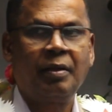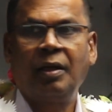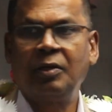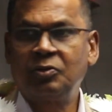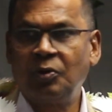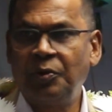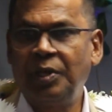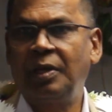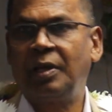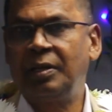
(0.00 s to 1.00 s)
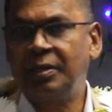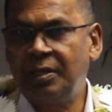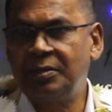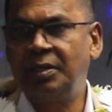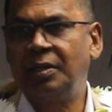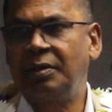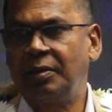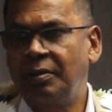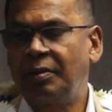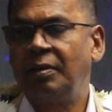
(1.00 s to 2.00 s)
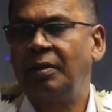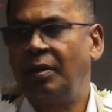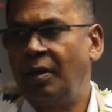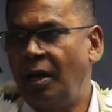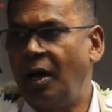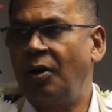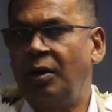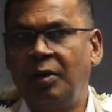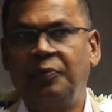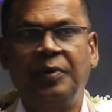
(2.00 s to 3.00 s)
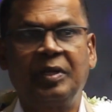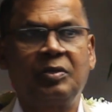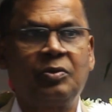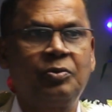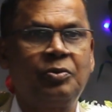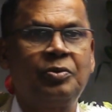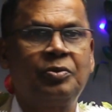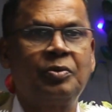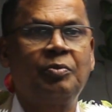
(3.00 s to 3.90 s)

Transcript: And so we are increasing our efforts to